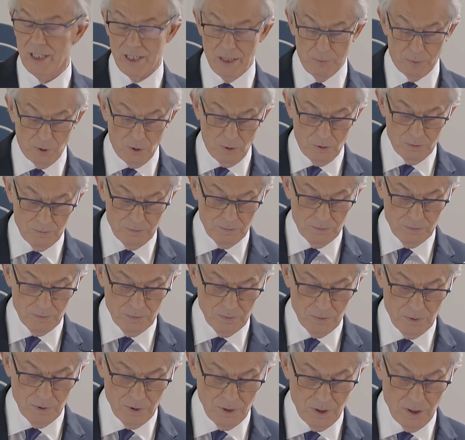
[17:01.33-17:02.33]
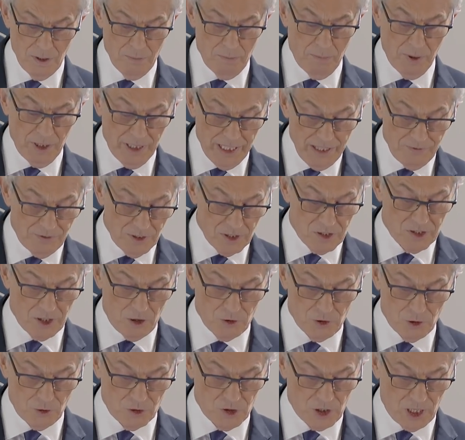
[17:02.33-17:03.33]
liberal, believe in
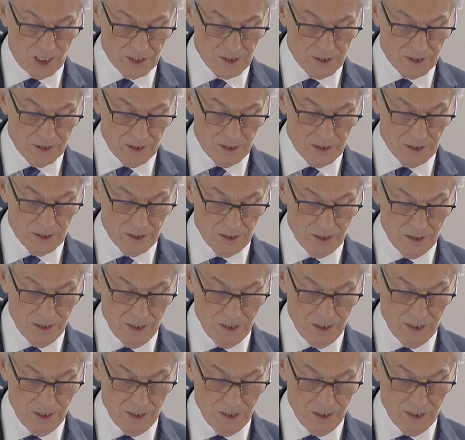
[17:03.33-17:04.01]
social justice,